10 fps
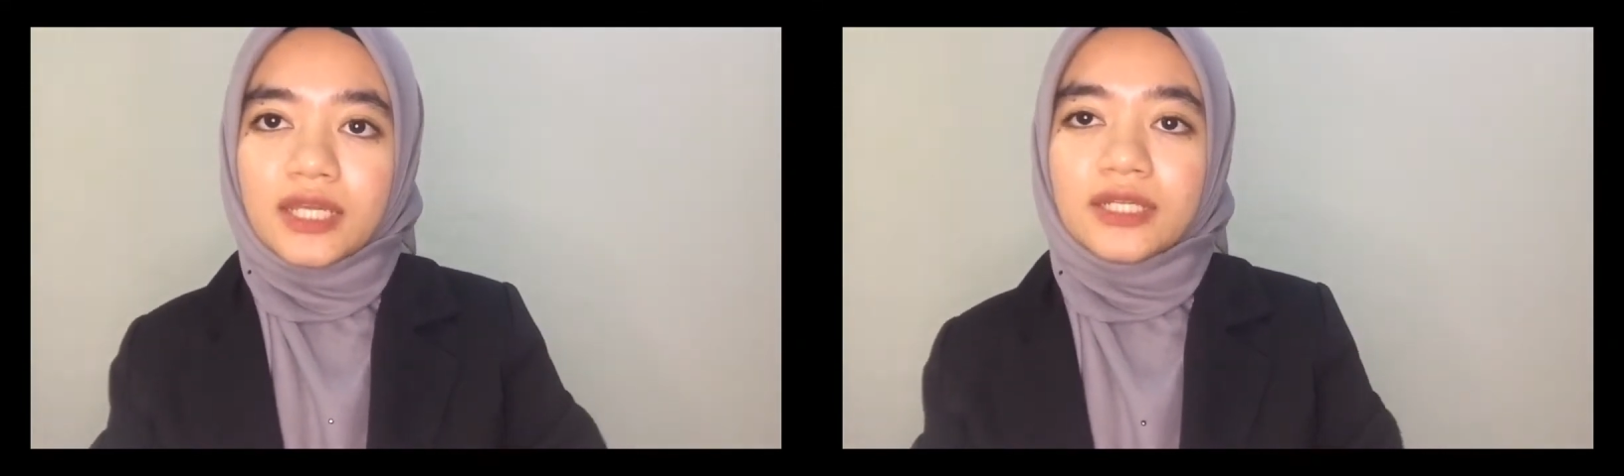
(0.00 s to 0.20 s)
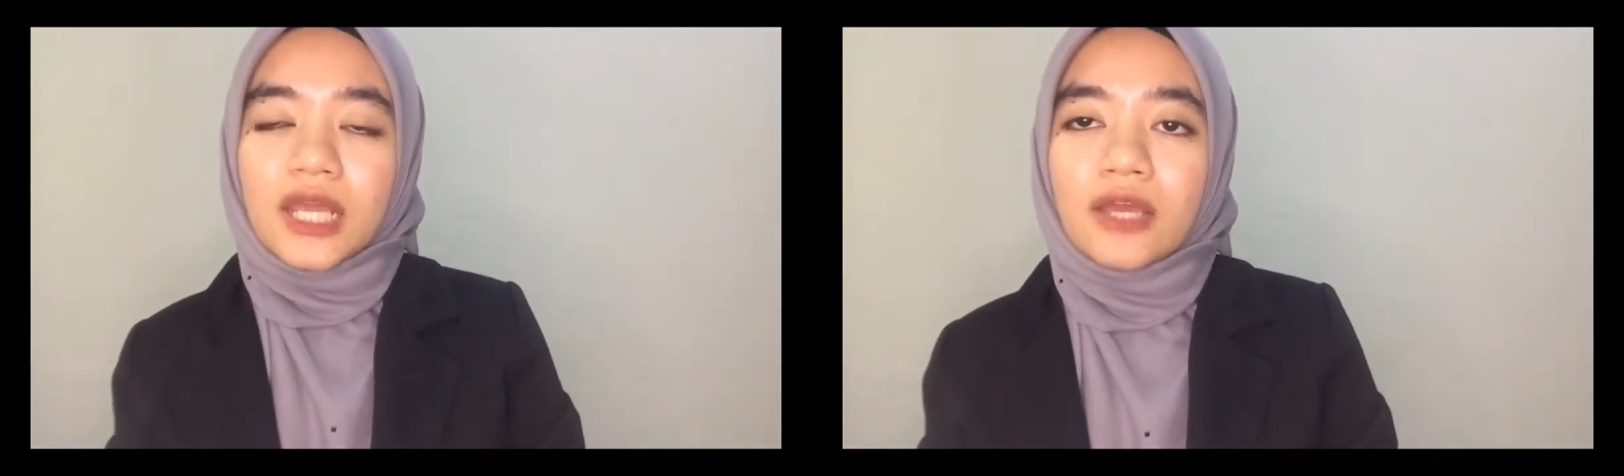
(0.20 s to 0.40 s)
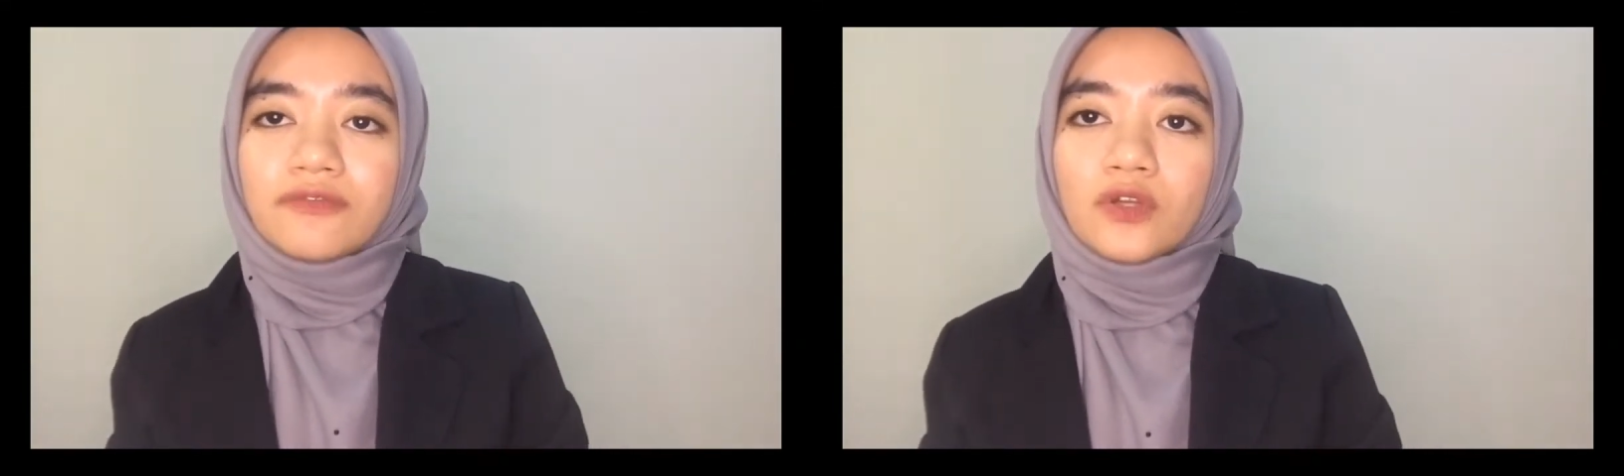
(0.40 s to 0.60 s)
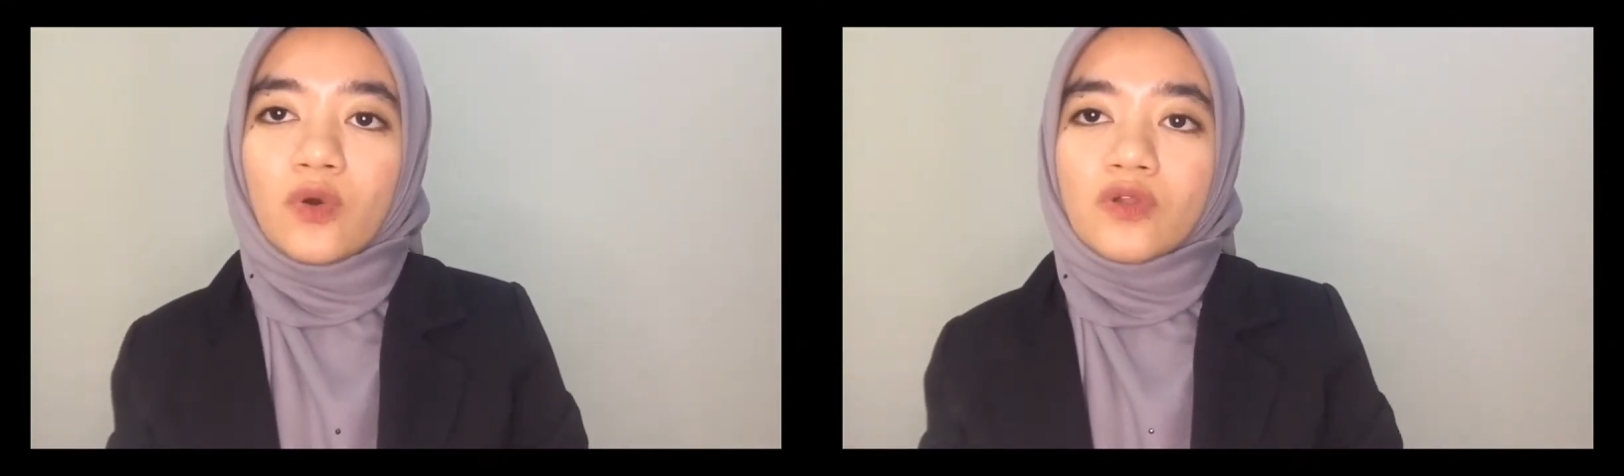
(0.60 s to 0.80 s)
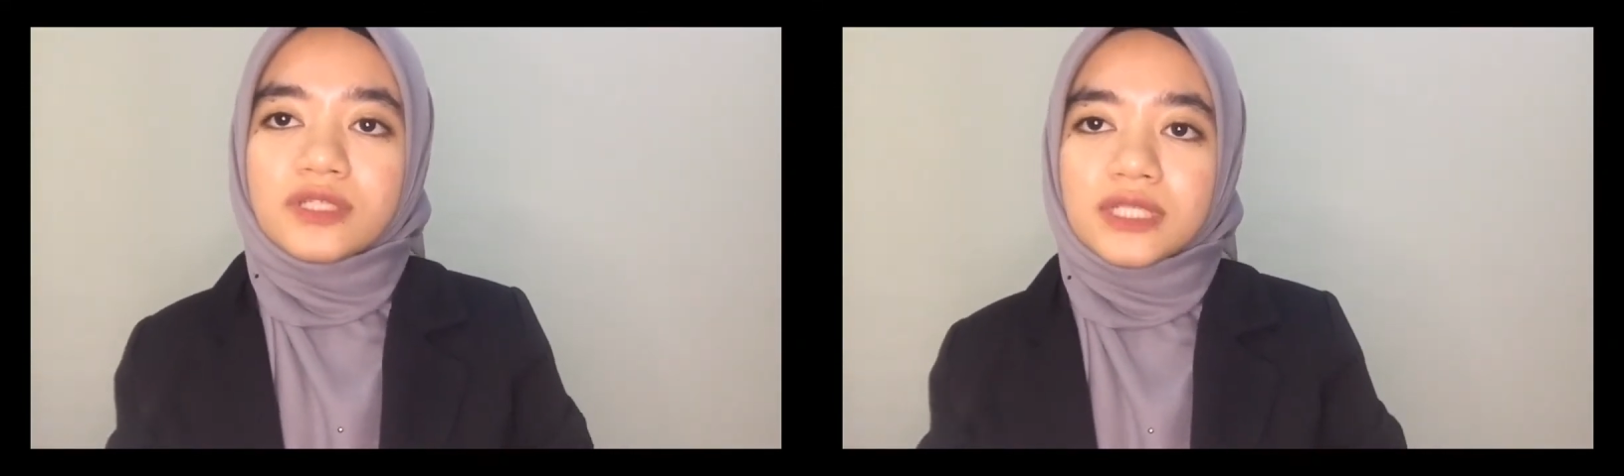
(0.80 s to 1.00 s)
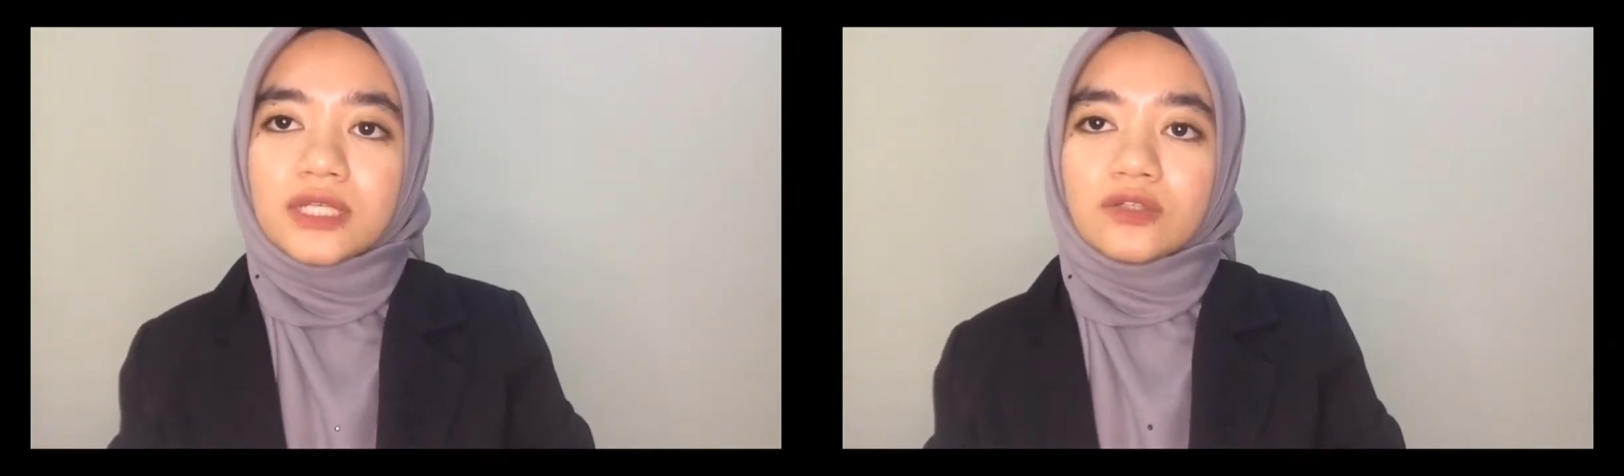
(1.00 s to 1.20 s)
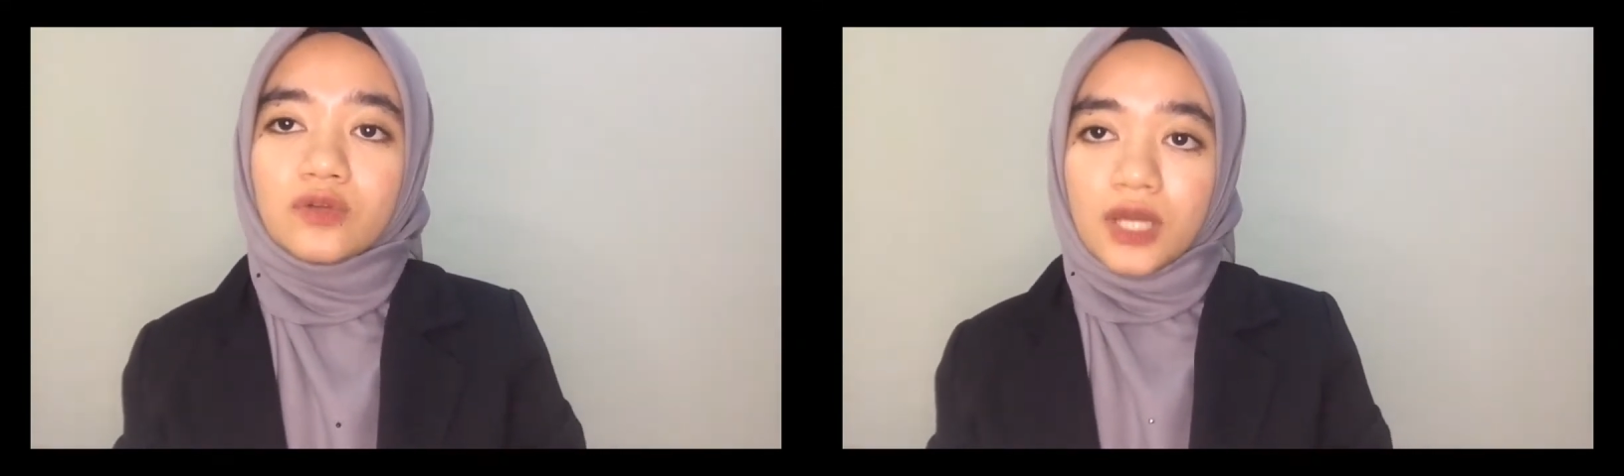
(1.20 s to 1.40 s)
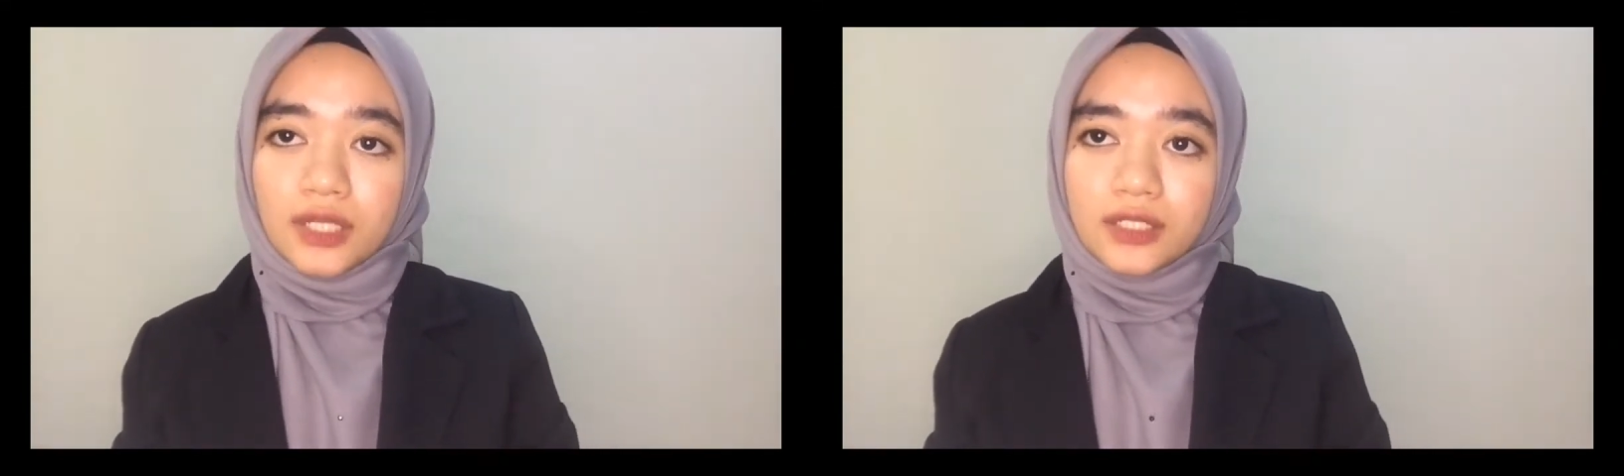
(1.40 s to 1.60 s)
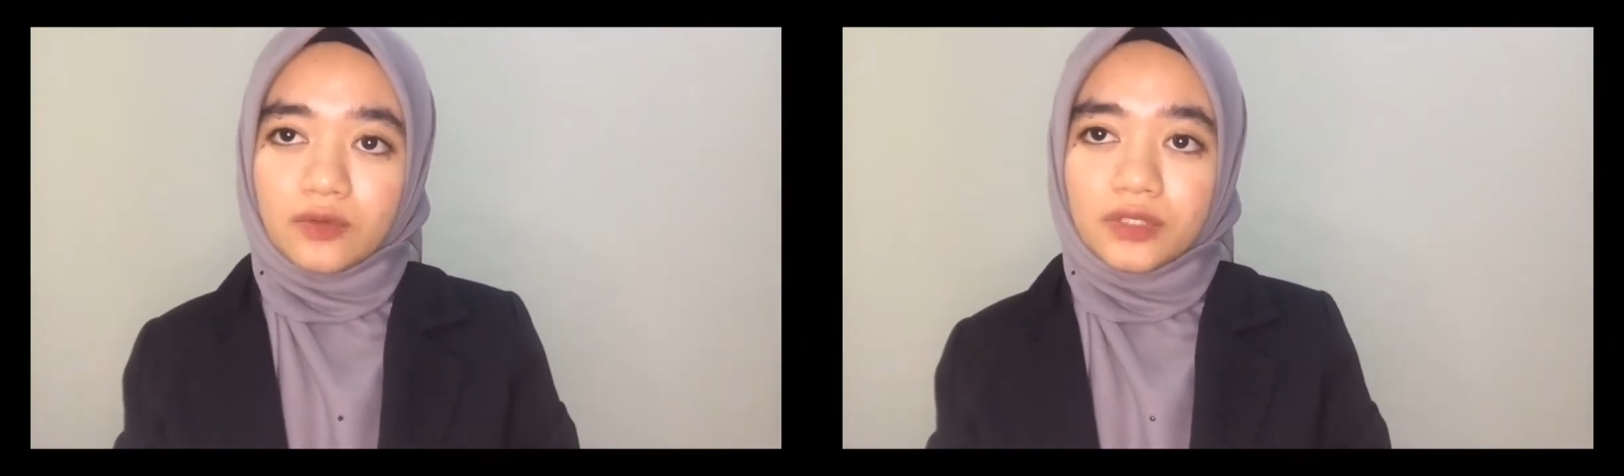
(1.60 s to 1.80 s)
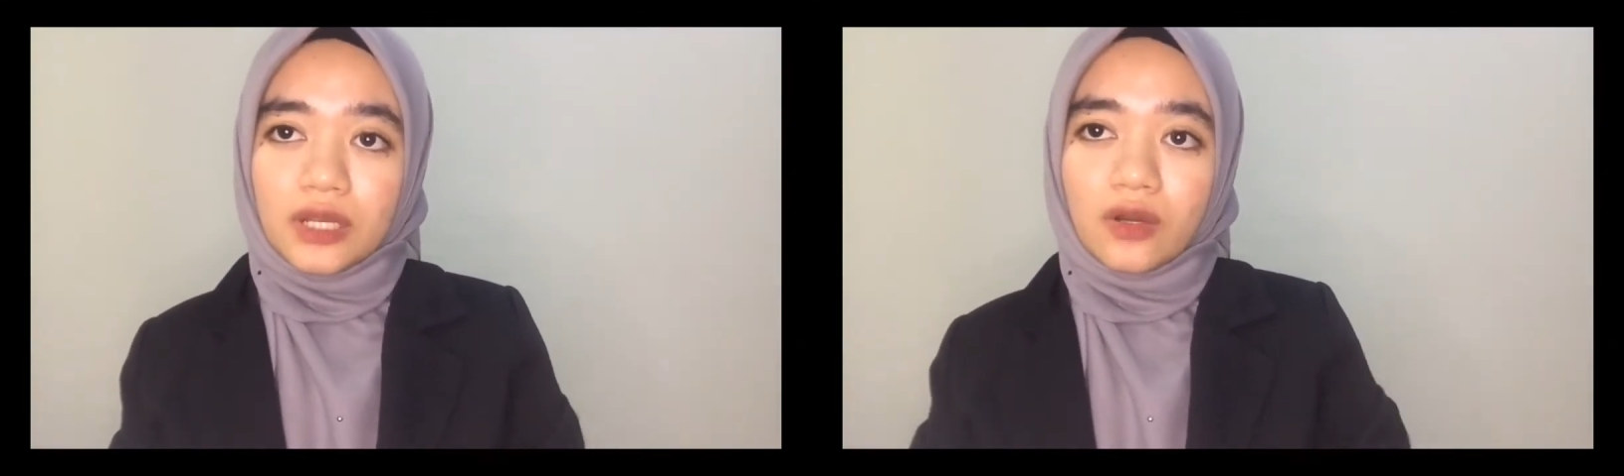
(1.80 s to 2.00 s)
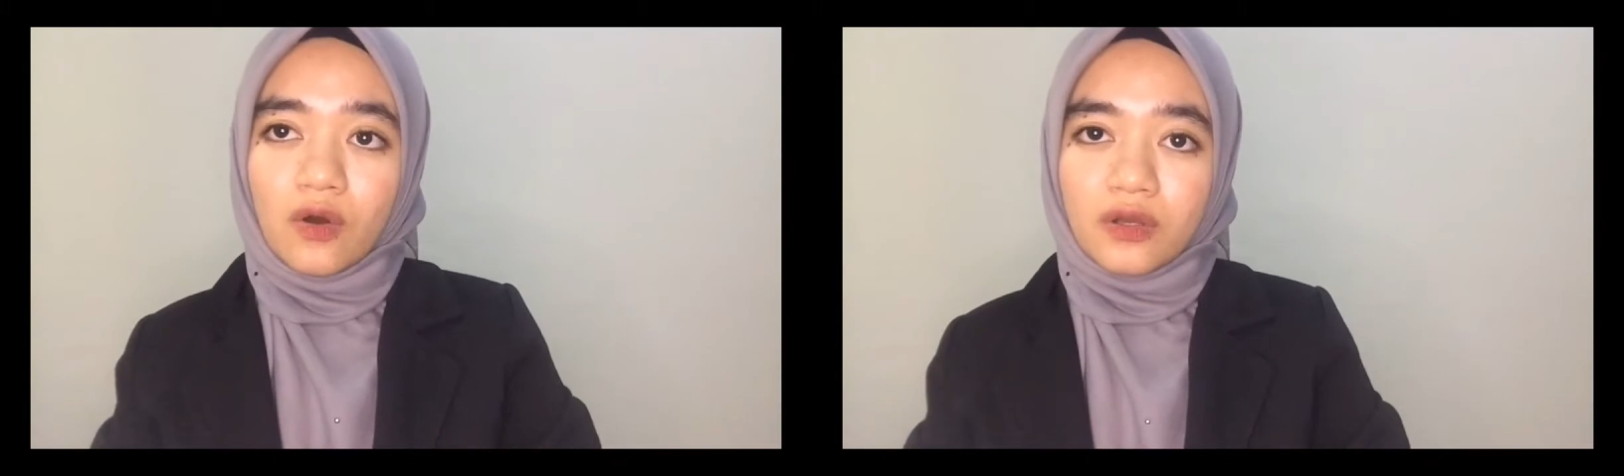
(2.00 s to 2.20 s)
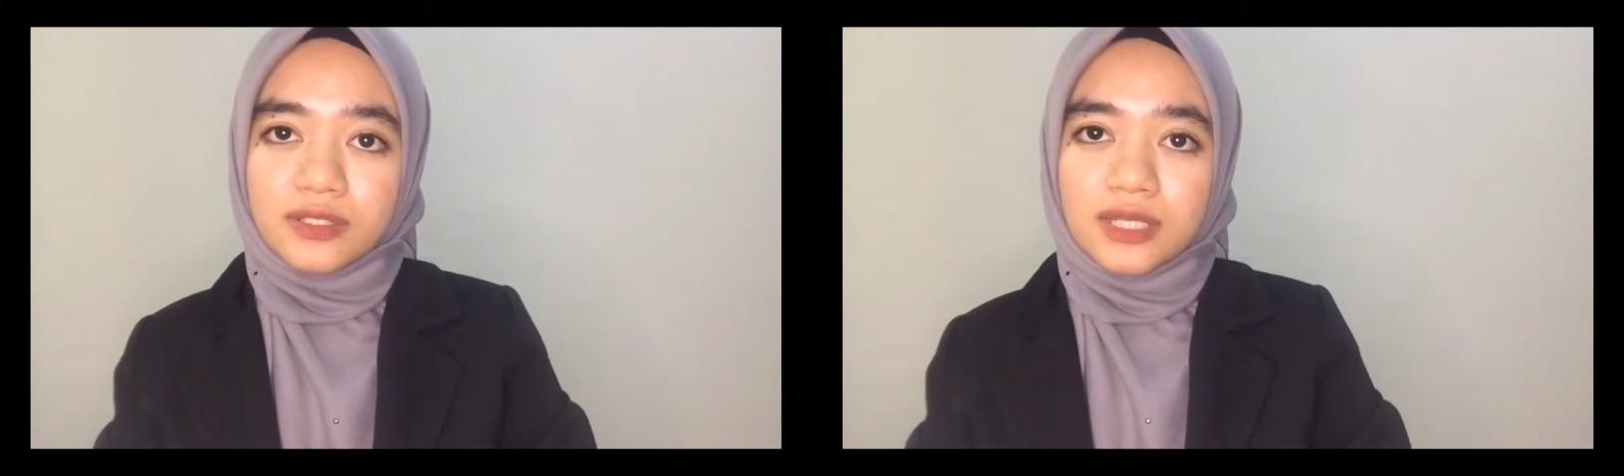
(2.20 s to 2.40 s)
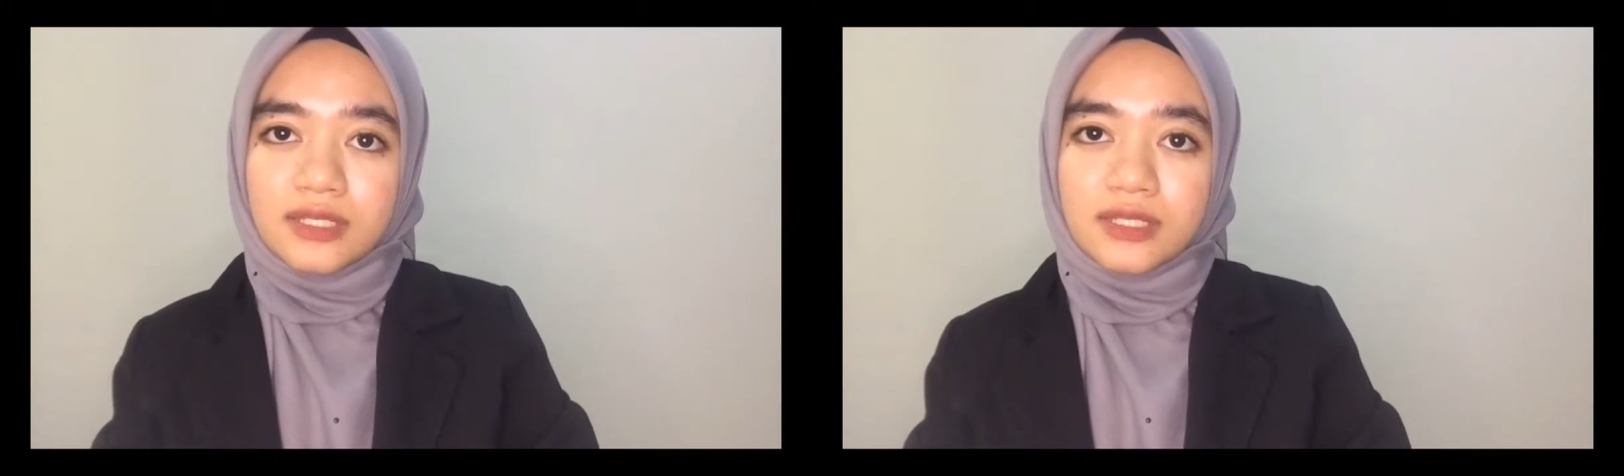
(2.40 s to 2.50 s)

they have to consider to cut down their costs,